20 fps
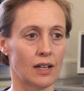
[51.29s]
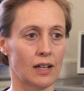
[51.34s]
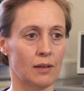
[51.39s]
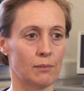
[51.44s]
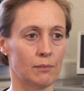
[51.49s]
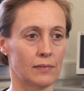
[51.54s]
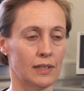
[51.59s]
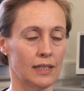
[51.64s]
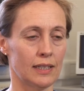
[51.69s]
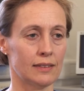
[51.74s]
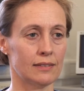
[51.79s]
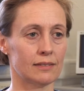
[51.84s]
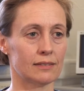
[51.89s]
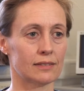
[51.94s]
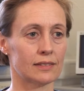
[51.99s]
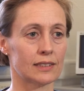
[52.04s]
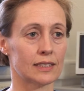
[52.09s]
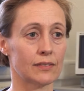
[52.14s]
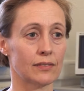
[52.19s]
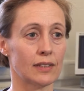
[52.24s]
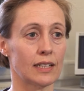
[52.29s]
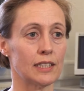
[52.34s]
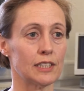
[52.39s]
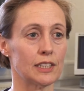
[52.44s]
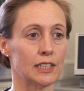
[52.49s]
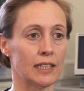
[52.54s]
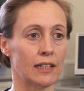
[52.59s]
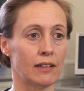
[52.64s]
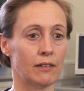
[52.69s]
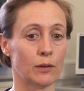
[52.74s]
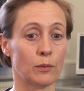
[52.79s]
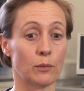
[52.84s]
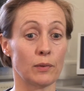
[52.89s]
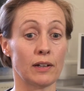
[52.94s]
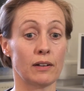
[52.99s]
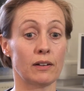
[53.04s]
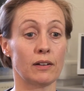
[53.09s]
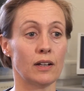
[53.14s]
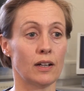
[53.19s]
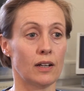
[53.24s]
In civil engineering,
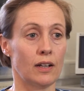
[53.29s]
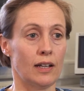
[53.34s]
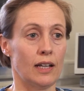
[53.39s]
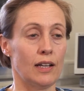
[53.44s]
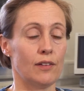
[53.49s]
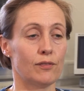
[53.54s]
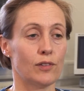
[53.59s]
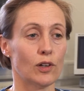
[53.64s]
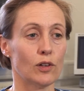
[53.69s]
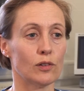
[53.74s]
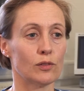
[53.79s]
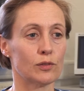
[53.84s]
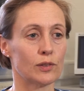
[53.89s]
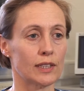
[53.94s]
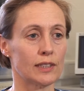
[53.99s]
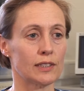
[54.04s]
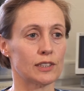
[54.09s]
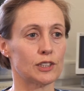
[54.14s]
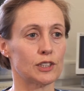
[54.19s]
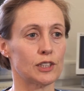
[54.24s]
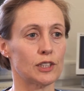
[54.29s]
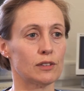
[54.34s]
we're involved in